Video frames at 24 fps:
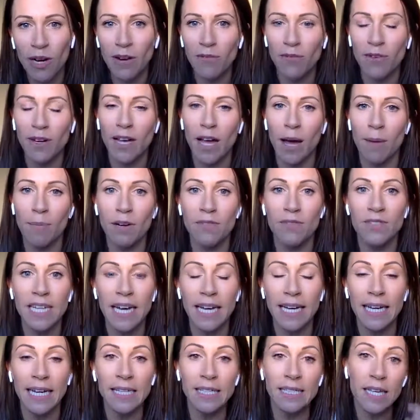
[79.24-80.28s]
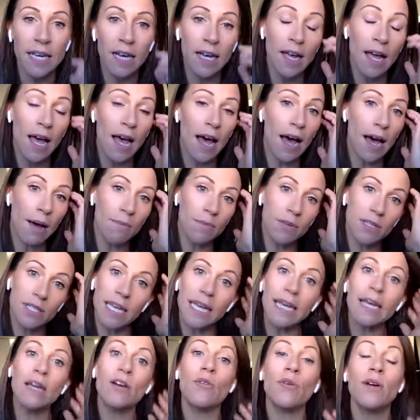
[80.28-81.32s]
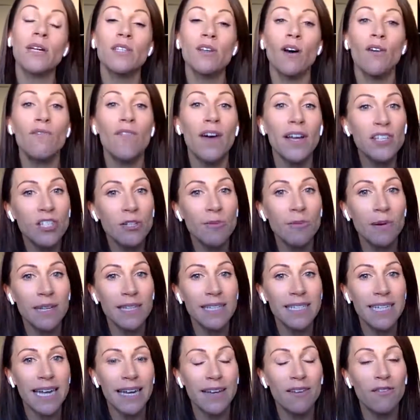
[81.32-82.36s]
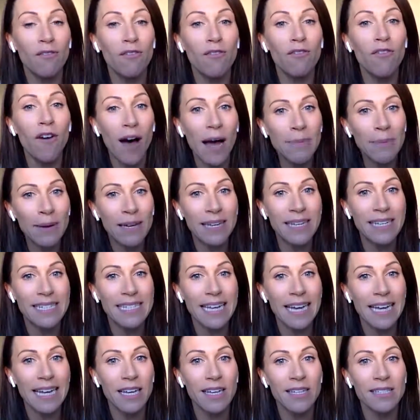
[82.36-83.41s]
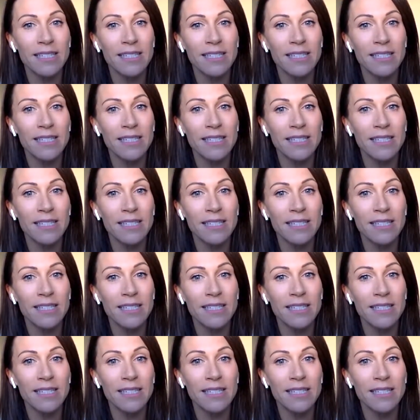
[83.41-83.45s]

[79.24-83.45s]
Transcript: on every couple of days, to increase our vegetable intake and fibre intake,